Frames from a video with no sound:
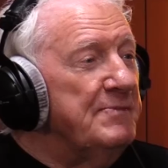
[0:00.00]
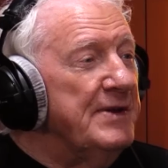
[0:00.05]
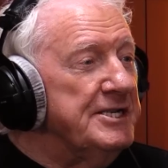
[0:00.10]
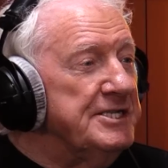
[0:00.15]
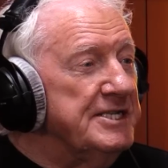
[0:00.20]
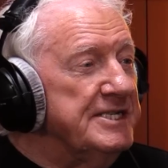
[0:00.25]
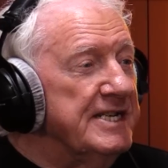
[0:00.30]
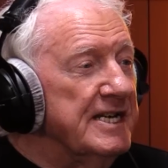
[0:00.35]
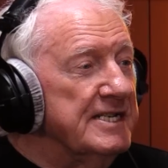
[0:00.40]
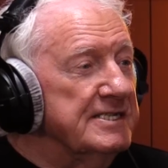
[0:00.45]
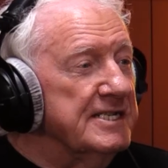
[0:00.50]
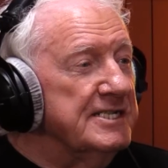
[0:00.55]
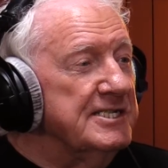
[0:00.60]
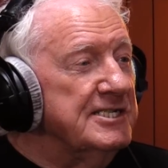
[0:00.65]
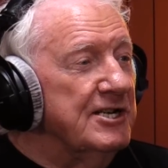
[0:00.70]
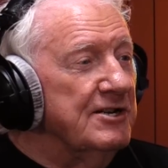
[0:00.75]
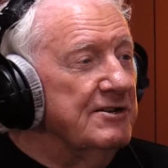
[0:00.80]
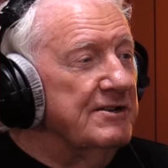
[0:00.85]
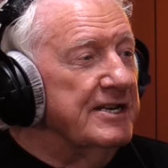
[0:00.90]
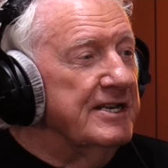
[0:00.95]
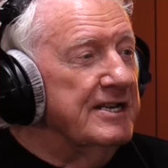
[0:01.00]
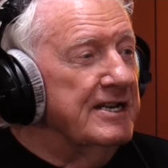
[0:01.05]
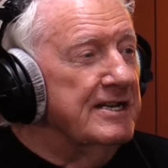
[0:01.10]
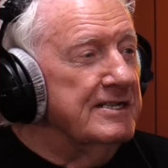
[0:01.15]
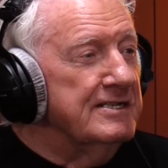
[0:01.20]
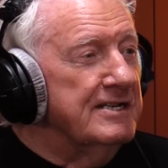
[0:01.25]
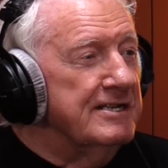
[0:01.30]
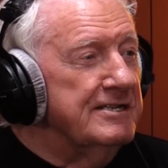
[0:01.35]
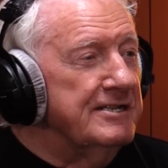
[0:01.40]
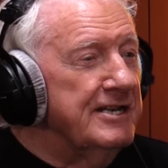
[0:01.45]
Picture Tells a Story.
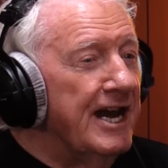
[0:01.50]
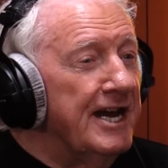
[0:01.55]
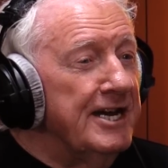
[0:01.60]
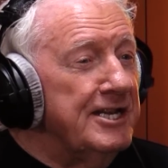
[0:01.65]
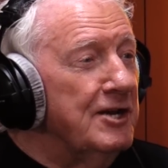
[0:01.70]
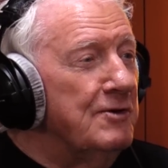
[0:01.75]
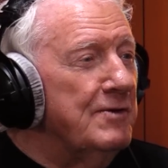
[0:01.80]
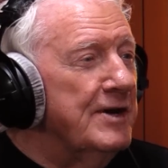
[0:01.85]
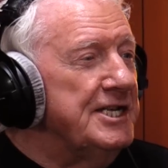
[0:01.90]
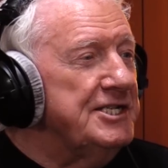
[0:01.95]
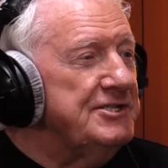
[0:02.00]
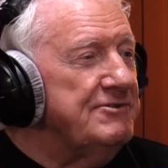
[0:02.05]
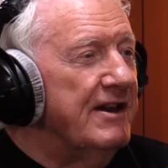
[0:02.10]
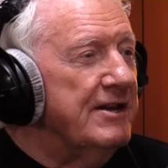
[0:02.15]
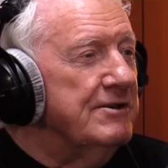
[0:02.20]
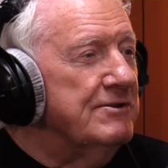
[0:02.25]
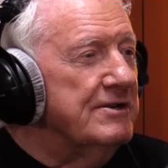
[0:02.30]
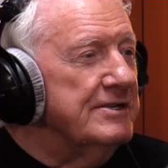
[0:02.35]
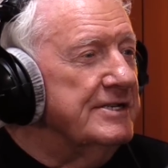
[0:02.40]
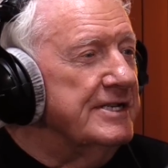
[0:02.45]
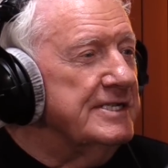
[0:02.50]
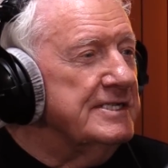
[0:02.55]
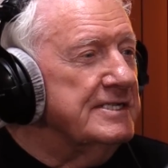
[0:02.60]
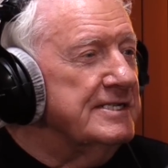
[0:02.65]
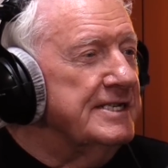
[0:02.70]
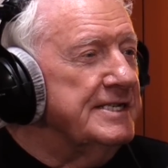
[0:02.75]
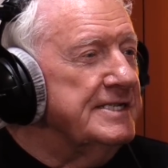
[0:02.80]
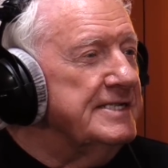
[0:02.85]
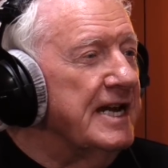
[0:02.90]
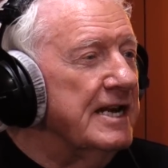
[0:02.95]
And I know what his record is,
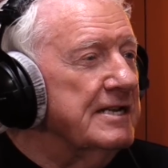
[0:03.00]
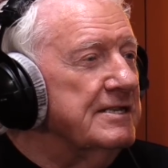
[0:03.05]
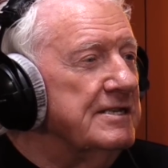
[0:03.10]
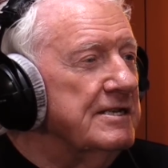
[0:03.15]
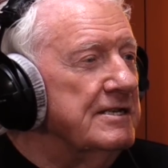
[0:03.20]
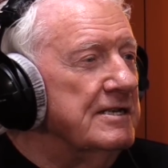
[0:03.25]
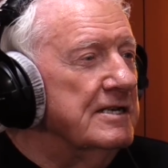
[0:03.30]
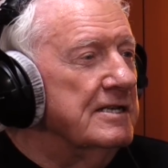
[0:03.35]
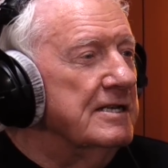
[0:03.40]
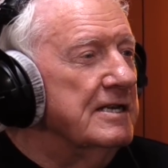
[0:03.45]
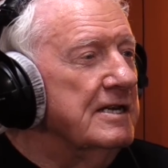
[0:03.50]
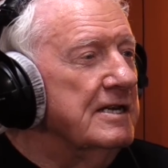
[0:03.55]
and it's second to none.